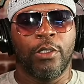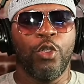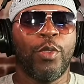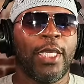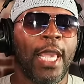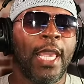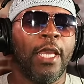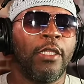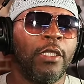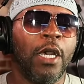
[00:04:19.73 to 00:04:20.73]
You can't
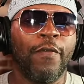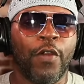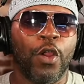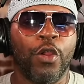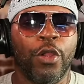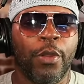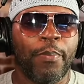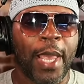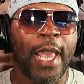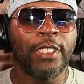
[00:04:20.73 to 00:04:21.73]
love her
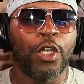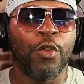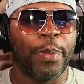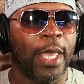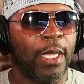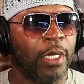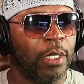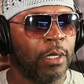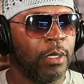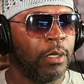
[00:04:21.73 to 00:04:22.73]
past her pain.
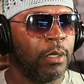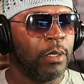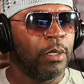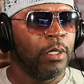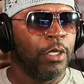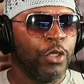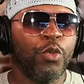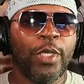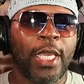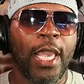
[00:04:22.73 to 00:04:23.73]

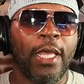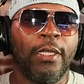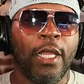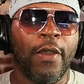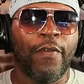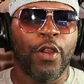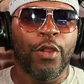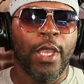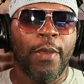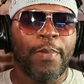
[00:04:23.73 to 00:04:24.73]
You can't love
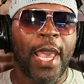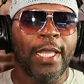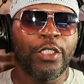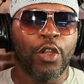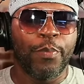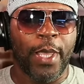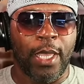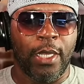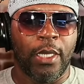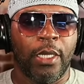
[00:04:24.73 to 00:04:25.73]
her past her
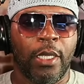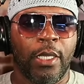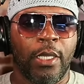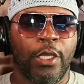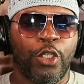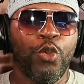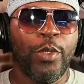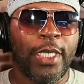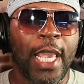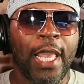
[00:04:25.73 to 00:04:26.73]
pain. You
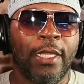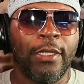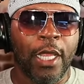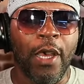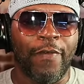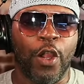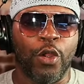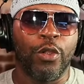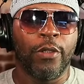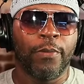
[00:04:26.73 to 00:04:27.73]
can't love
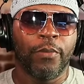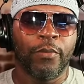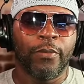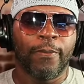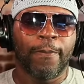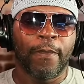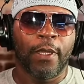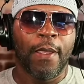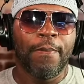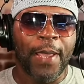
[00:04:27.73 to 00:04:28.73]
her
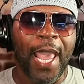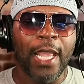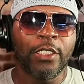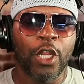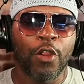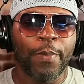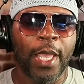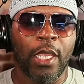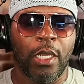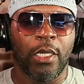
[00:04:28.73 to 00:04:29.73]
past her
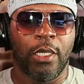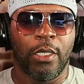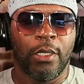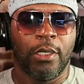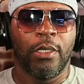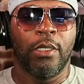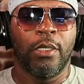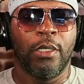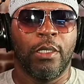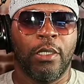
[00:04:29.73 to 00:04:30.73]
pain.
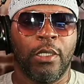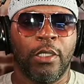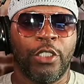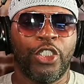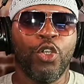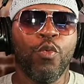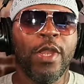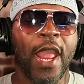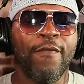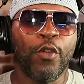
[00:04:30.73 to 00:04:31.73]
She'll
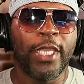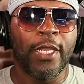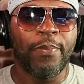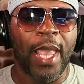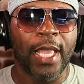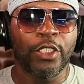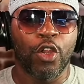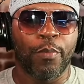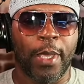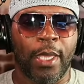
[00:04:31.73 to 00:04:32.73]
never get past
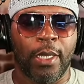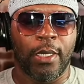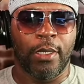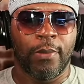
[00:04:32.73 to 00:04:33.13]
her pain.